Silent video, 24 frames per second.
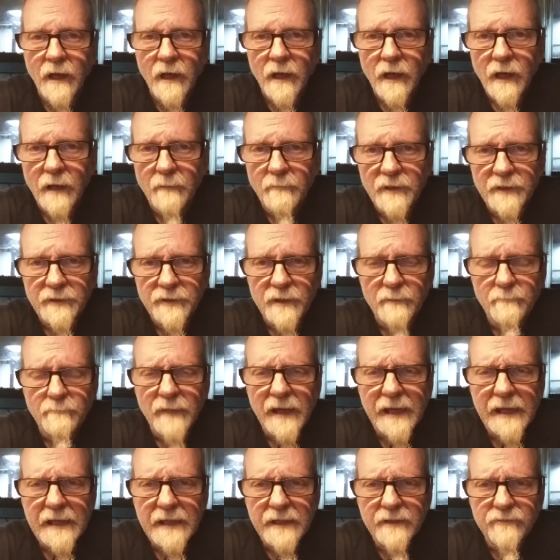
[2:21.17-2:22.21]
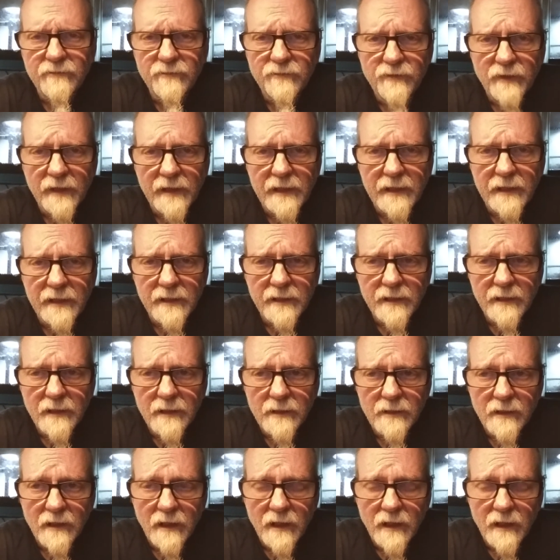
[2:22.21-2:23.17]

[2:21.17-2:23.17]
But the main thing,